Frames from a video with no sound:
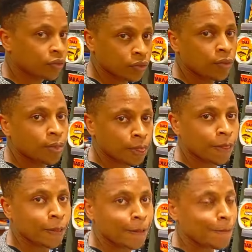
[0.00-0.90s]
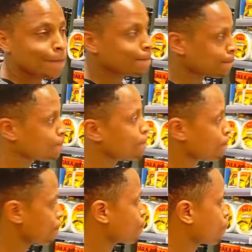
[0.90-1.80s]
uh, it's a struggle still
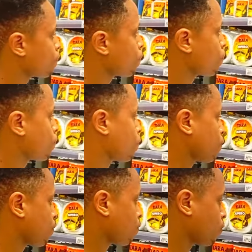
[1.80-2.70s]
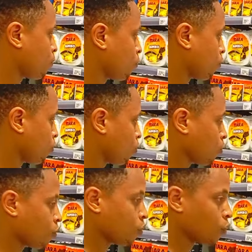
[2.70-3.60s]
it's a struggle still because there's a
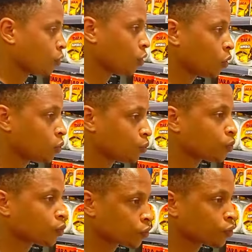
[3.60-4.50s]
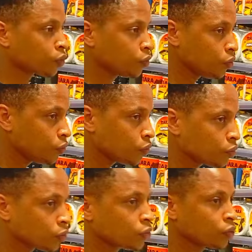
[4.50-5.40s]
lot of people locked up there
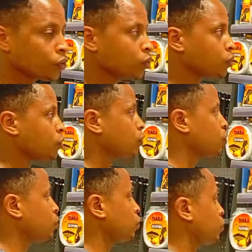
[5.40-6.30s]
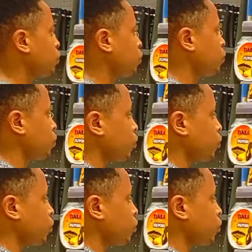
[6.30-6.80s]
so most of the time you can